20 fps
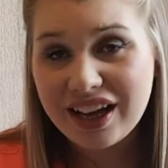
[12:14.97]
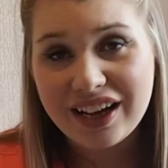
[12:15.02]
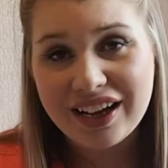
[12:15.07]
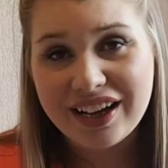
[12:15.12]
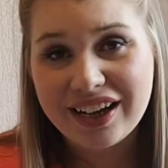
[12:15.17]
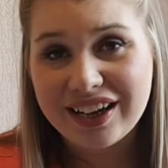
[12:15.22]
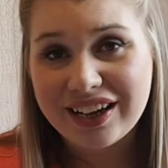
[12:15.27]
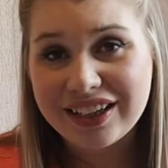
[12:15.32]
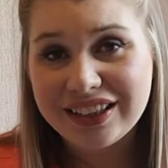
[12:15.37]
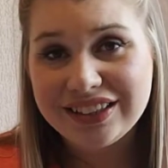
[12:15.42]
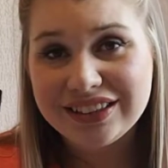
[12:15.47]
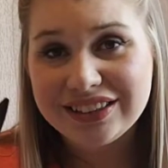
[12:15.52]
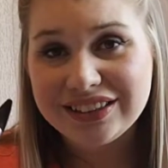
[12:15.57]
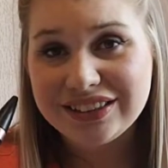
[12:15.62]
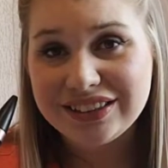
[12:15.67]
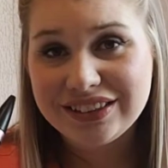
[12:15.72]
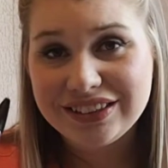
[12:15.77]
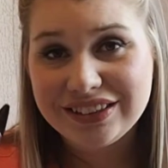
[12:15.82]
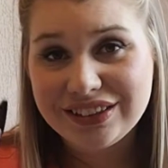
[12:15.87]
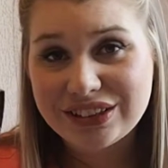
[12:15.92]
I
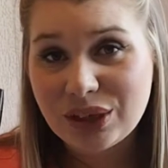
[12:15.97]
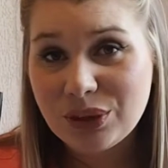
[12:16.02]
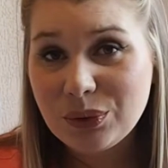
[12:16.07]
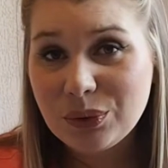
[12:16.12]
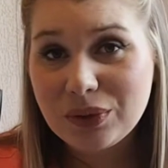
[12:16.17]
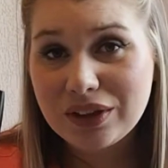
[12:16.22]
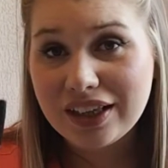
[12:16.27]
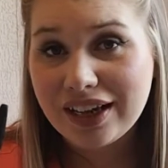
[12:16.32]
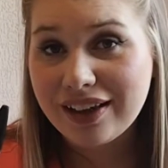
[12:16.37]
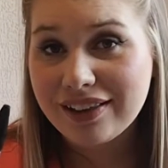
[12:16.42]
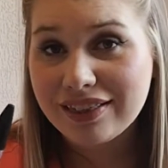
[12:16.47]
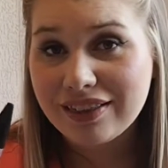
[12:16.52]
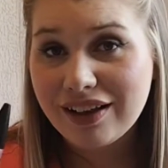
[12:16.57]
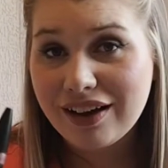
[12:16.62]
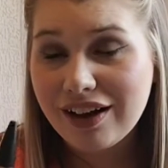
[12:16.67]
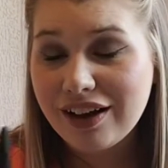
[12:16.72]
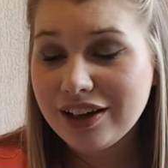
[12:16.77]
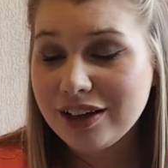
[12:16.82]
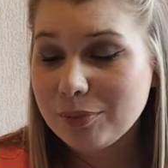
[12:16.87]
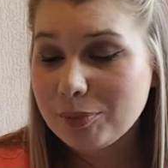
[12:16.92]
don't get the
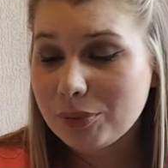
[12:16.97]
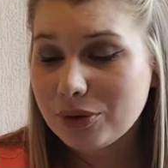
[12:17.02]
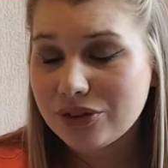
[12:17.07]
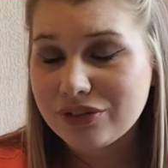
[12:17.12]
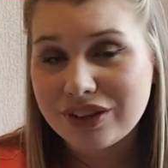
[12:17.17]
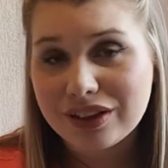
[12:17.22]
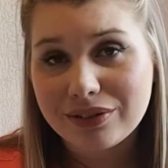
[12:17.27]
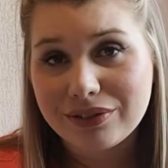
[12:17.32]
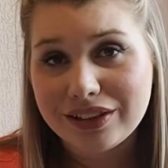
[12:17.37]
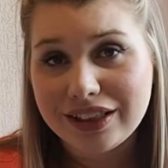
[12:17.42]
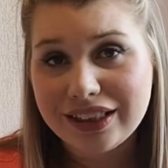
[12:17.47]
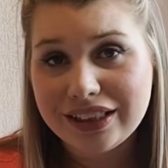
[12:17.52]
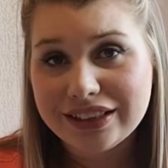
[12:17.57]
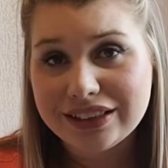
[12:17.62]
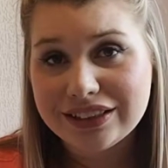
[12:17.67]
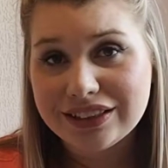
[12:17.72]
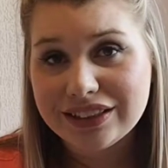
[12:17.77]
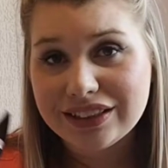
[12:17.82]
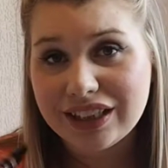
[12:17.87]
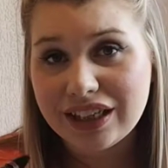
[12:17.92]
hype around
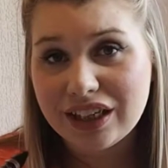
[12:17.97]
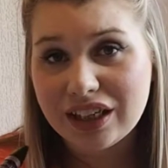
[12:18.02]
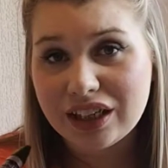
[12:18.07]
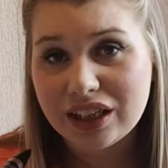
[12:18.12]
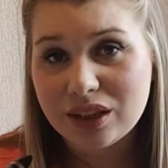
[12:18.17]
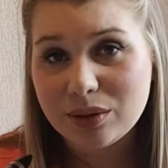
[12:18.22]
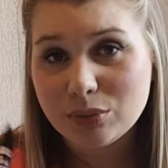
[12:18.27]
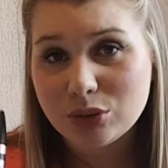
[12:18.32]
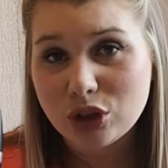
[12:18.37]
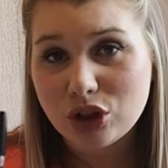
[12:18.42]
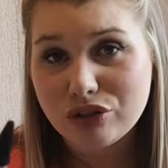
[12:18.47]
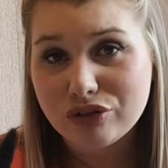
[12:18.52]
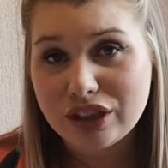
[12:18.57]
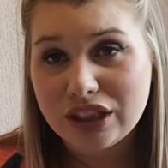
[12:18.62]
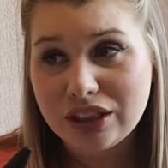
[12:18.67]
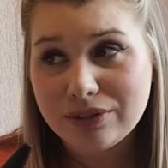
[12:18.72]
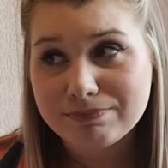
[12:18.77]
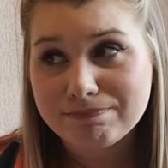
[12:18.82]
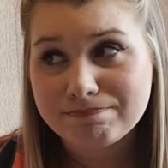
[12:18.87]
this. I'm sorry.